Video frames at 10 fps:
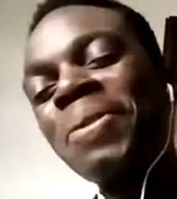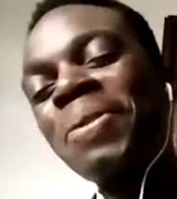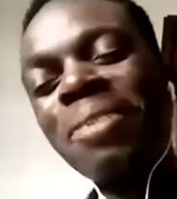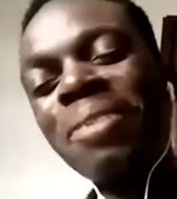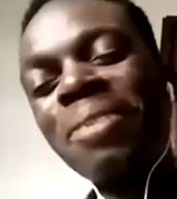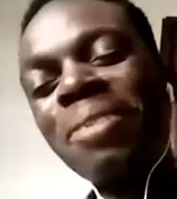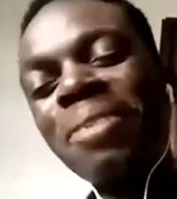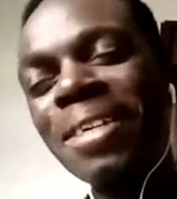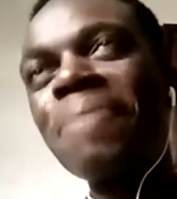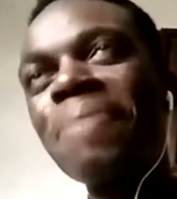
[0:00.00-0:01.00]
Thank you
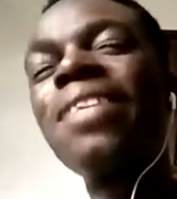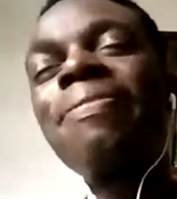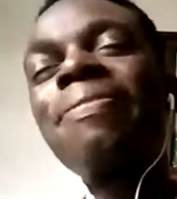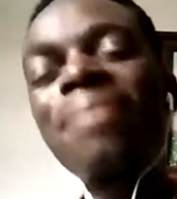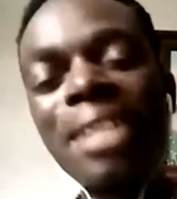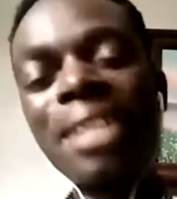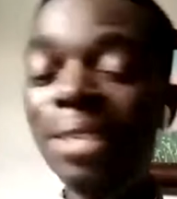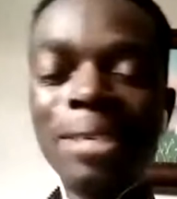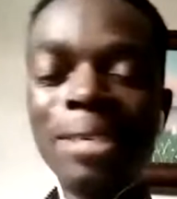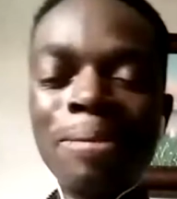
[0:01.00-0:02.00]
very, very, I really
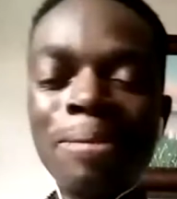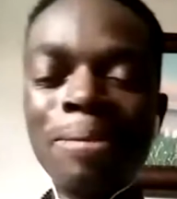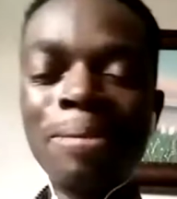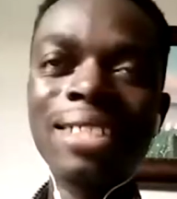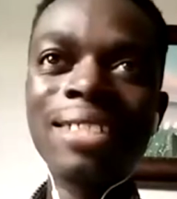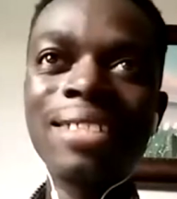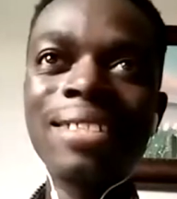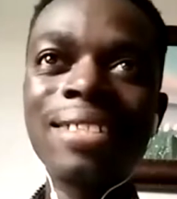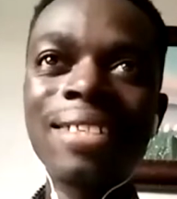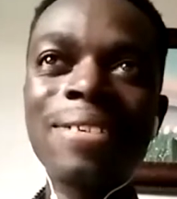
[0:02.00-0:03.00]
appreciate it.
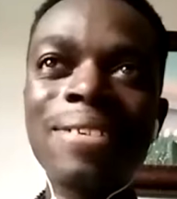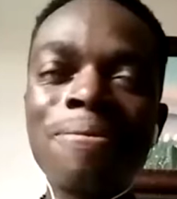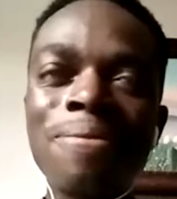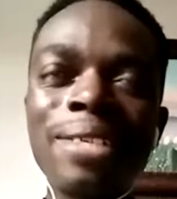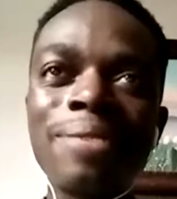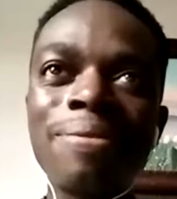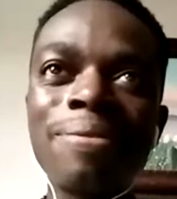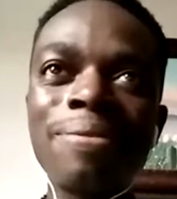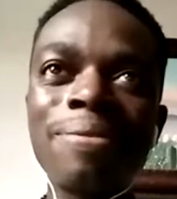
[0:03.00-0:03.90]
Thank you very, very